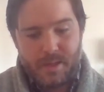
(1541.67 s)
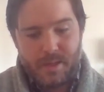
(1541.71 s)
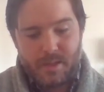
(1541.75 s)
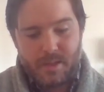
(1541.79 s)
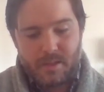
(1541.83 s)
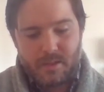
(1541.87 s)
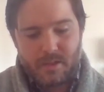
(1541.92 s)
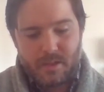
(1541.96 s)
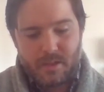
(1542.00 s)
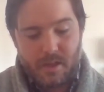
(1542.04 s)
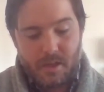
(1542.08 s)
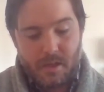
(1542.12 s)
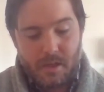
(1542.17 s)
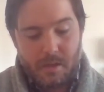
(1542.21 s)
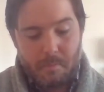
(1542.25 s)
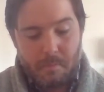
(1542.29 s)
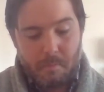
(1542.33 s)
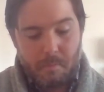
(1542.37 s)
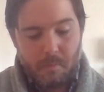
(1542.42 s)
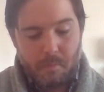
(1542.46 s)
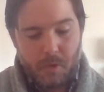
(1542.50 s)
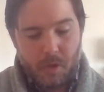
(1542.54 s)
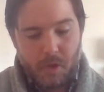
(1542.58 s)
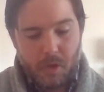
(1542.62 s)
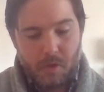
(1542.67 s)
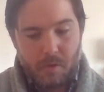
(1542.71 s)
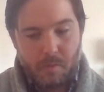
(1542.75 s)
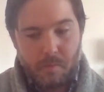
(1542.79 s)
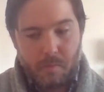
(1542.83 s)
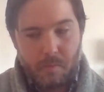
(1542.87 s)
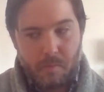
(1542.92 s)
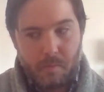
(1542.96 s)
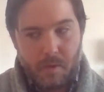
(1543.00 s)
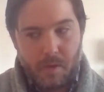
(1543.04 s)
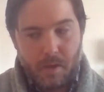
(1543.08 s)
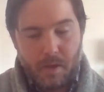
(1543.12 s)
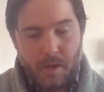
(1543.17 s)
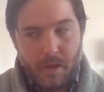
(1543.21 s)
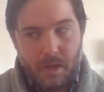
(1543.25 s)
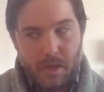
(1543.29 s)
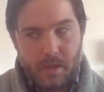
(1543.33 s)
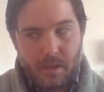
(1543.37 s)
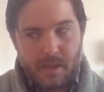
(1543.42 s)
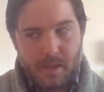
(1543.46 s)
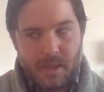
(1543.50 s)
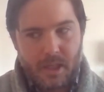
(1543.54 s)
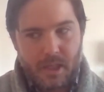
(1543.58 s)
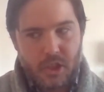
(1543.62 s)
is a
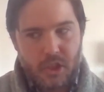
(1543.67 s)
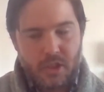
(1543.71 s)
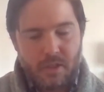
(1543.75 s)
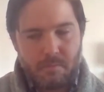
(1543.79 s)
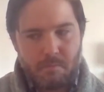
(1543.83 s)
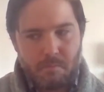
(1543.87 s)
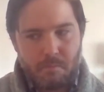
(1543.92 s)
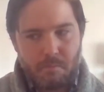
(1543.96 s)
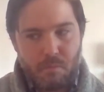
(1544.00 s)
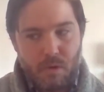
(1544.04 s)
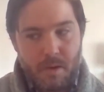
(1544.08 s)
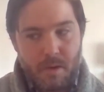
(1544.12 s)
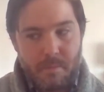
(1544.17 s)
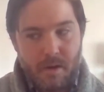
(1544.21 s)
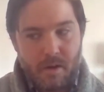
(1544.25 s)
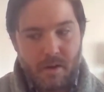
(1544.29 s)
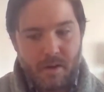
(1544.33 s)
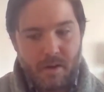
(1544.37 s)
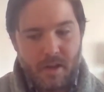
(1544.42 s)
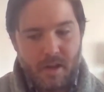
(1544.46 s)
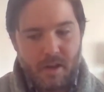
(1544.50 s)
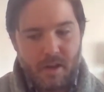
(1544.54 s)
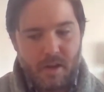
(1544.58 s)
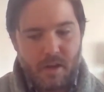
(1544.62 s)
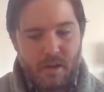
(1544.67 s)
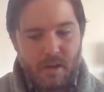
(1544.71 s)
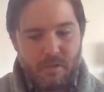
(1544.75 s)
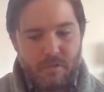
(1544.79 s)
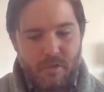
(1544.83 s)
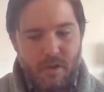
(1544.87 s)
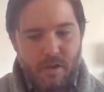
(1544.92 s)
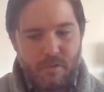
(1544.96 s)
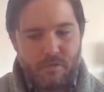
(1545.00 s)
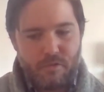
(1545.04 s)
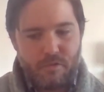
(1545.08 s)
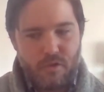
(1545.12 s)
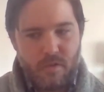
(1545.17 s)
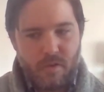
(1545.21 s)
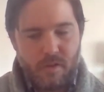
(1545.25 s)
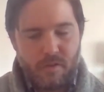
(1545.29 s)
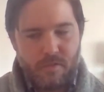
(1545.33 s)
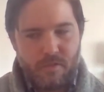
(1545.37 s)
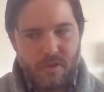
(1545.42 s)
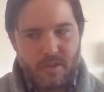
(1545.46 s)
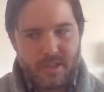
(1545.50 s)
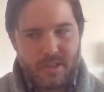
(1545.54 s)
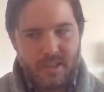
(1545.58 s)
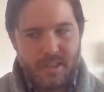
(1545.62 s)
collection primarily of
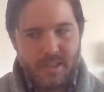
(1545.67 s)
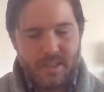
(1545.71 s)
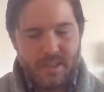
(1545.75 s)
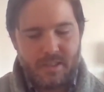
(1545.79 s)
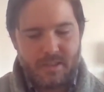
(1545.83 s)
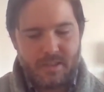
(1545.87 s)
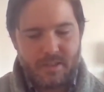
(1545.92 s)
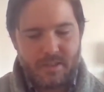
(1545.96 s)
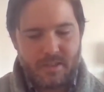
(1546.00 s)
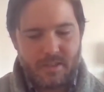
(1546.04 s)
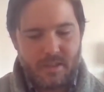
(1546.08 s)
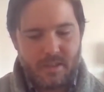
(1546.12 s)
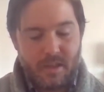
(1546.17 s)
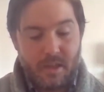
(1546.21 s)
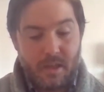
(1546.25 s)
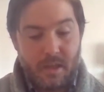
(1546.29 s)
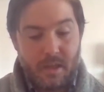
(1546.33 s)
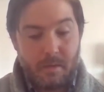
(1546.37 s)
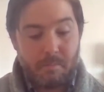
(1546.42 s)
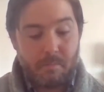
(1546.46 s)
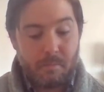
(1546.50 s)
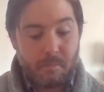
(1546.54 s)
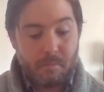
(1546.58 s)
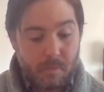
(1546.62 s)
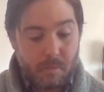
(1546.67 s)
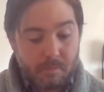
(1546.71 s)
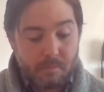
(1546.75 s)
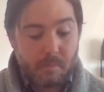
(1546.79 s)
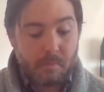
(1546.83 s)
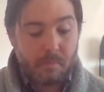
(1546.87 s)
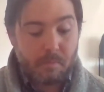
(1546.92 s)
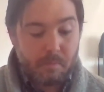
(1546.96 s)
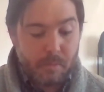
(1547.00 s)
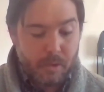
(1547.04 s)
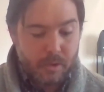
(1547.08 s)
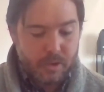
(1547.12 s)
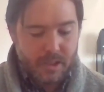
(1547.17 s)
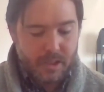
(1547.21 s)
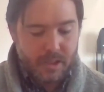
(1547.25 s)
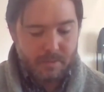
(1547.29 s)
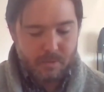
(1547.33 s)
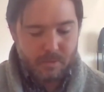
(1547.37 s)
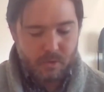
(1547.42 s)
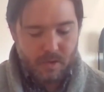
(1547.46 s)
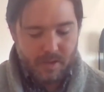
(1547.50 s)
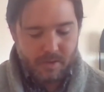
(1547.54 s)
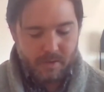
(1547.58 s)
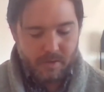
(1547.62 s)
universities,
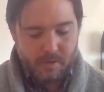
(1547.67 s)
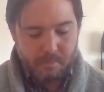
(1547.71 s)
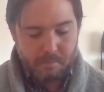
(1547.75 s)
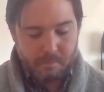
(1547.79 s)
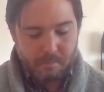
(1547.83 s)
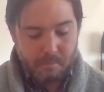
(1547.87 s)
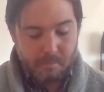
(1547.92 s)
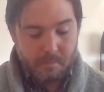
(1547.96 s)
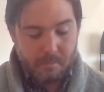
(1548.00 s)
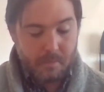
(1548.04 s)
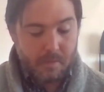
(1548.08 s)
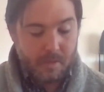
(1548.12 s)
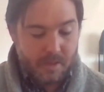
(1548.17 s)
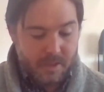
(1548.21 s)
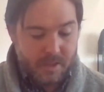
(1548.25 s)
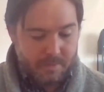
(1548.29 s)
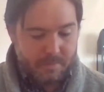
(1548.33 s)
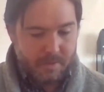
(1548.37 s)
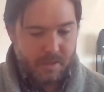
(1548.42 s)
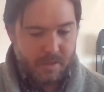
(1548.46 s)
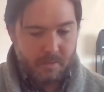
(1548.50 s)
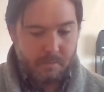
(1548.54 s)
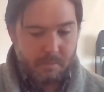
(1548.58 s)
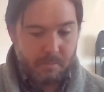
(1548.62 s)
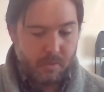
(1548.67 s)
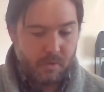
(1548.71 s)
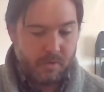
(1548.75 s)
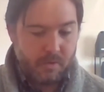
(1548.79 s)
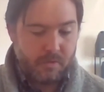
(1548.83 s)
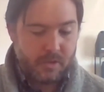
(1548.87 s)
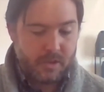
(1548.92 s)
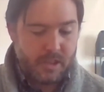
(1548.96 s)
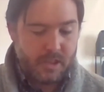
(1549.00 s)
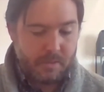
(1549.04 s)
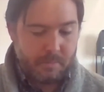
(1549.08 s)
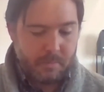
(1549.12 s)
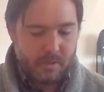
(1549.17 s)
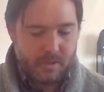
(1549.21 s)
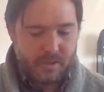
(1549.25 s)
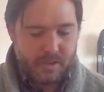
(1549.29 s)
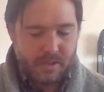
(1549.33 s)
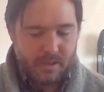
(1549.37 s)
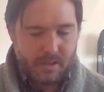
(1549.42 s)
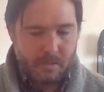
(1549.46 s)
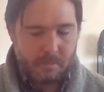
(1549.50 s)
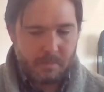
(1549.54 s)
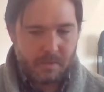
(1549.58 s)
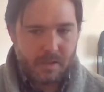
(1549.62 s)
museums rather, some of them university
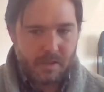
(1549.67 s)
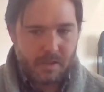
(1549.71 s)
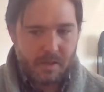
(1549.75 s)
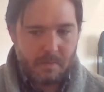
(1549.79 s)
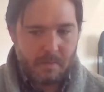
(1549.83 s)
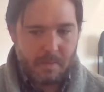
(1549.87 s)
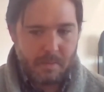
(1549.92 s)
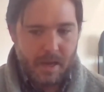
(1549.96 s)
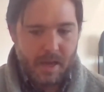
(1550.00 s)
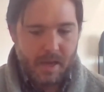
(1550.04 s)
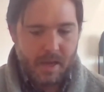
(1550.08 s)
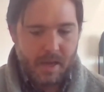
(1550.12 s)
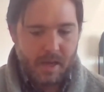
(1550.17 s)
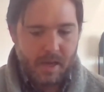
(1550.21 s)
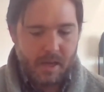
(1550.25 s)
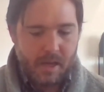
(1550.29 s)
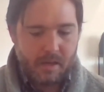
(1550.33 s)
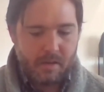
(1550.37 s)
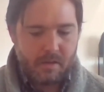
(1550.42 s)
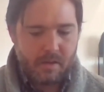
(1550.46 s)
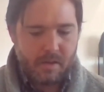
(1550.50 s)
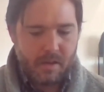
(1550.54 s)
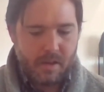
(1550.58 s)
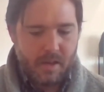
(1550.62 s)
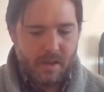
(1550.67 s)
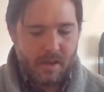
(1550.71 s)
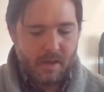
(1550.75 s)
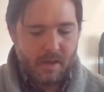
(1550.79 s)
museums, and